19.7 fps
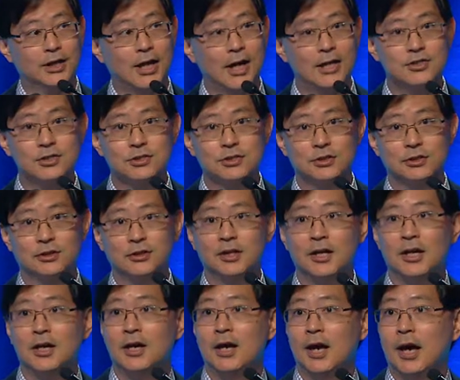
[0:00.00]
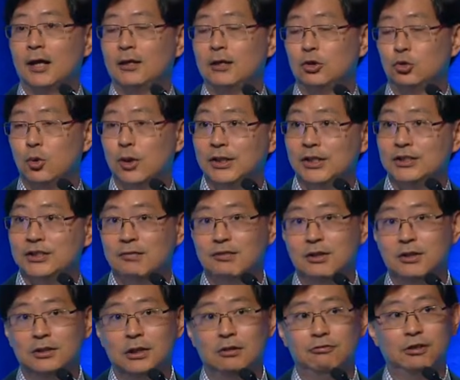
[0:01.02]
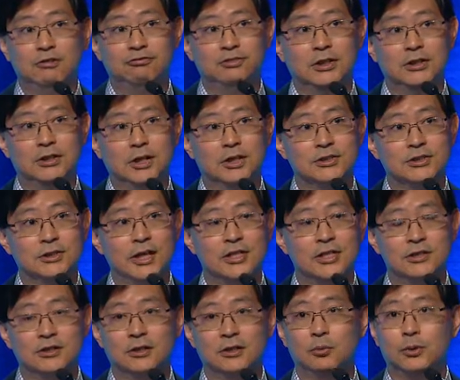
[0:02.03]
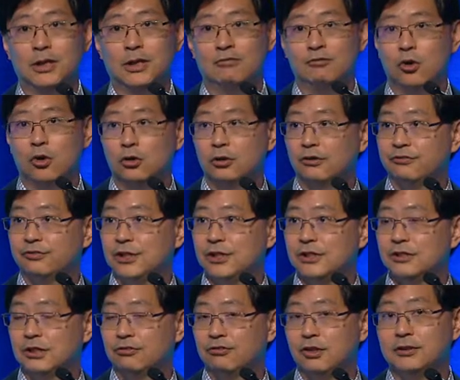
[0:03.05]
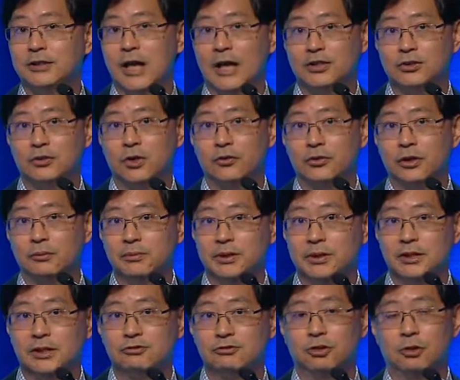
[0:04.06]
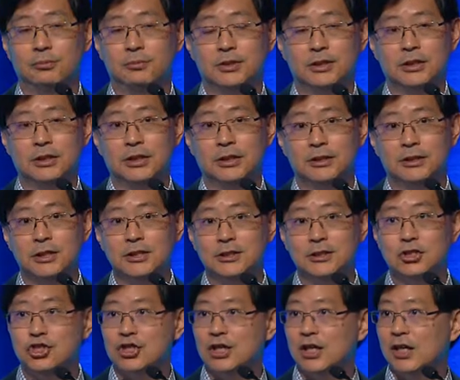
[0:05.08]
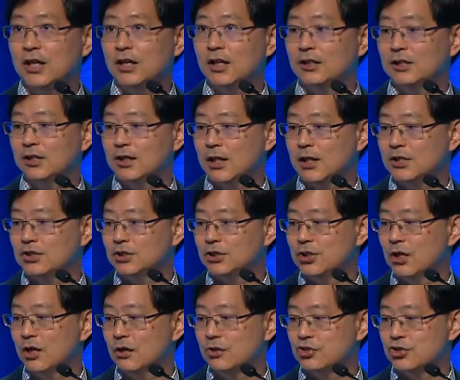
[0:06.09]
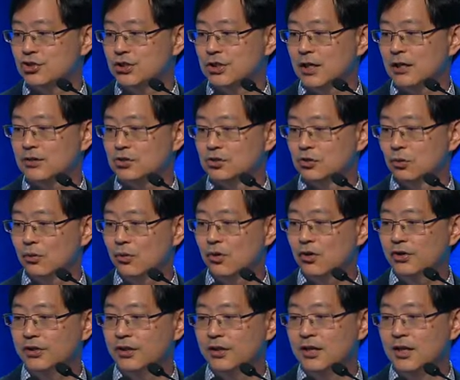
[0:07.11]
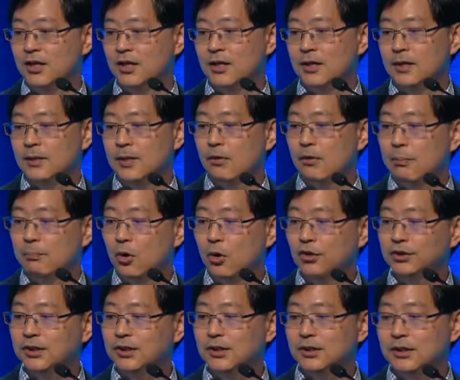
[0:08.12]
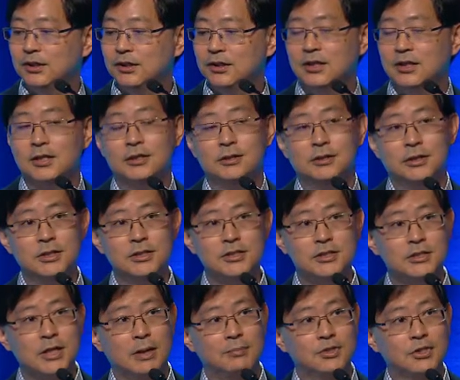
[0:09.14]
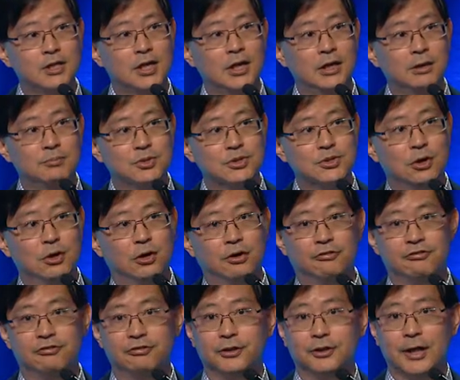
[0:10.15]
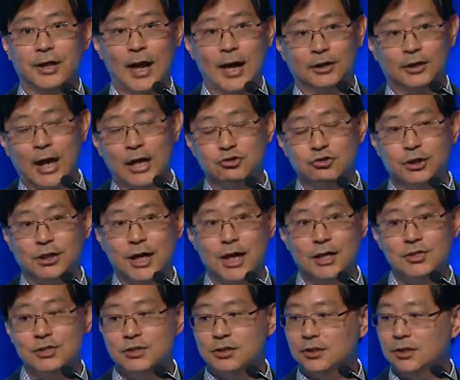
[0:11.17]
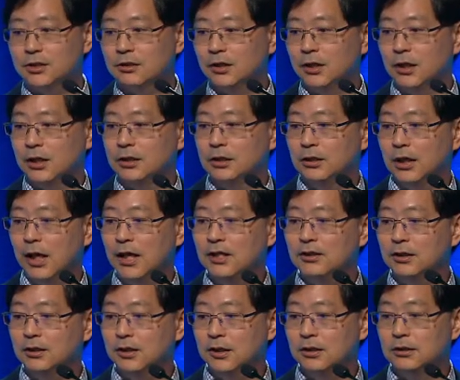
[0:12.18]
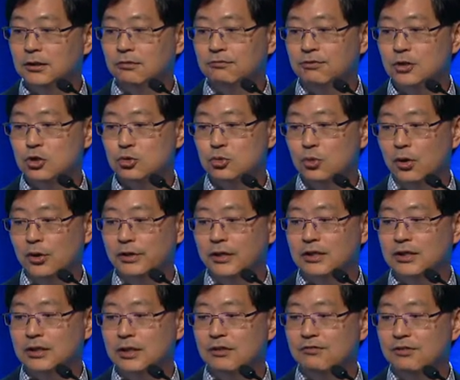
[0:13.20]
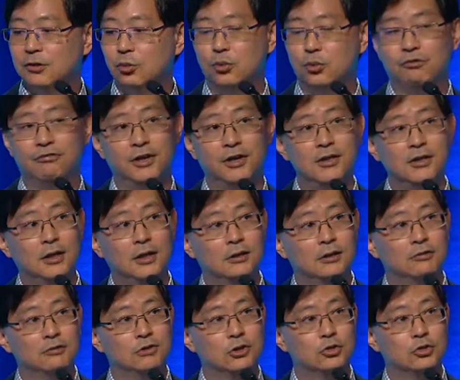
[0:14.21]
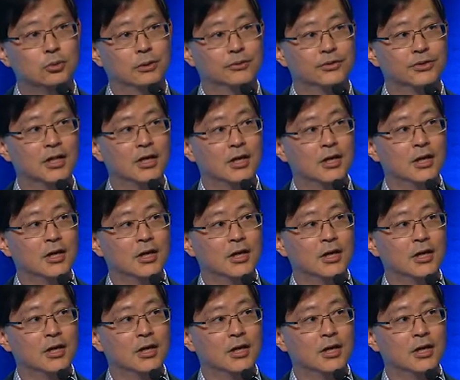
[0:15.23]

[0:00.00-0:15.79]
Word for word: cancer. And in 2017, 15 years later, we have all of these different taxonomies from the TCGA, the ACRG, and so on. Now, importantly, these subtypes of ca- gastric cancer in the inter-individual and even within individuals